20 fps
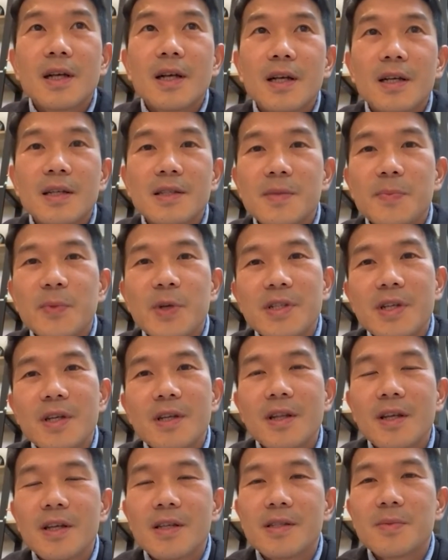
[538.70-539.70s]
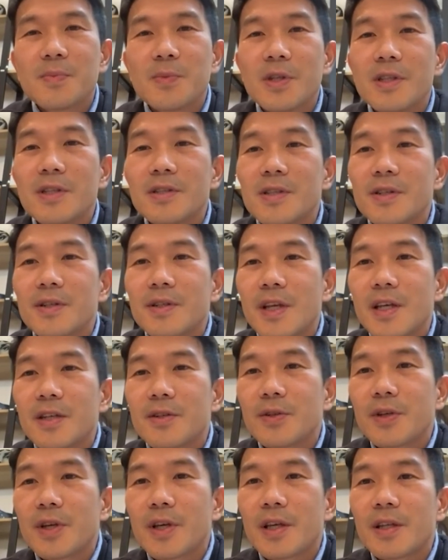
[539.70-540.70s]
specialized military that
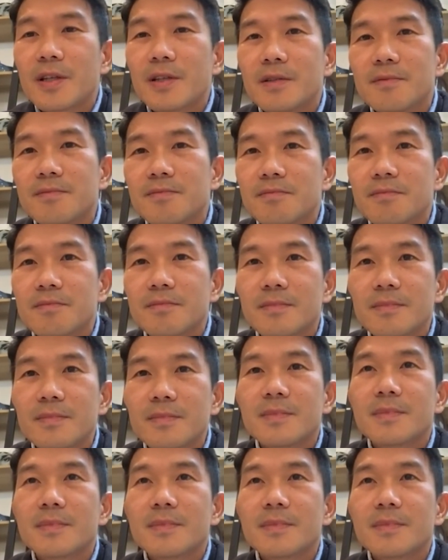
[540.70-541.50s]
you can